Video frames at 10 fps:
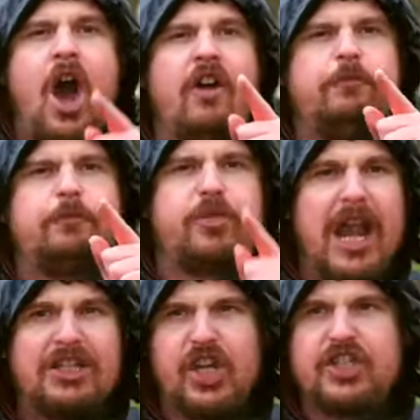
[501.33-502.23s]
of
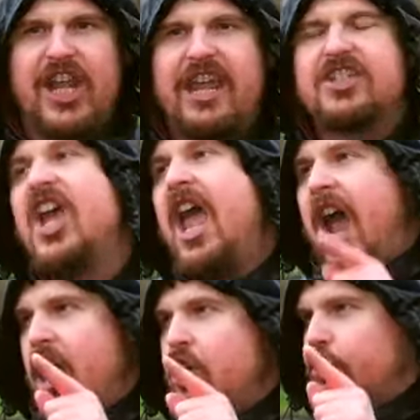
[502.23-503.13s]
prejudice
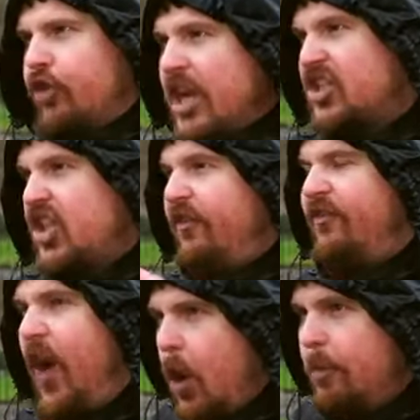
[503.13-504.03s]
and
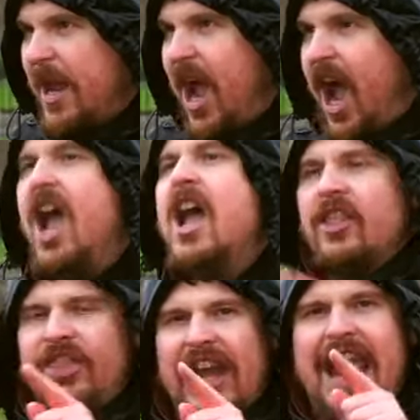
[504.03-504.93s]
Christophobia
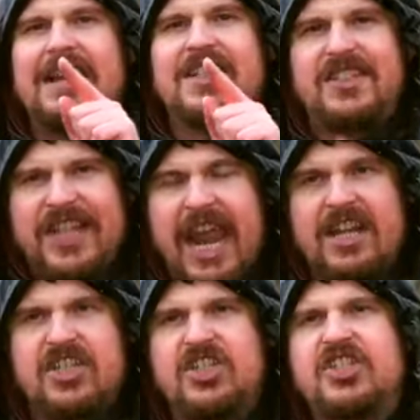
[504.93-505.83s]
that
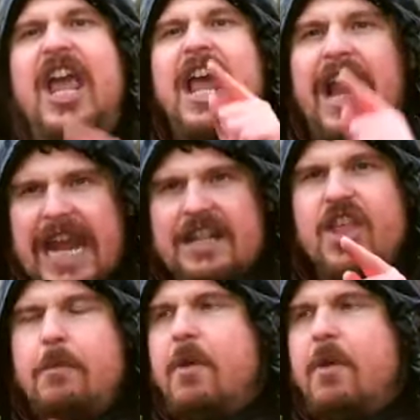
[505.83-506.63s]
exists in the